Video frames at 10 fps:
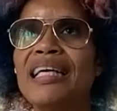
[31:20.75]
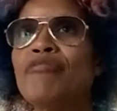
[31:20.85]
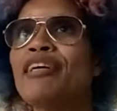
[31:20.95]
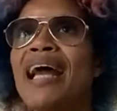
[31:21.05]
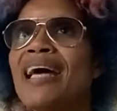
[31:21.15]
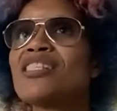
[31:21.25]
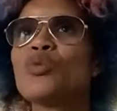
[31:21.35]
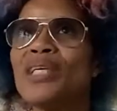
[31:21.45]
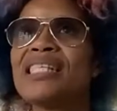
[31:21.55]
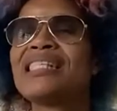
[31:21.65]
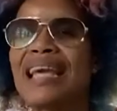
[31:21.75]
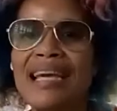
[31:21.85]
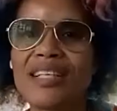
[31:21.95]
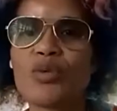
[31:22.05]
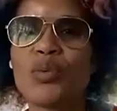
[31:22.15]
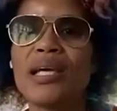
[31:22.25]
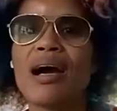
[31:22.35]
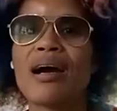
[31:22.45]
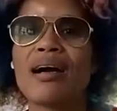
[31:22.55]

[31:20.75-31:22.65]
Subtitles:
even as we say it, we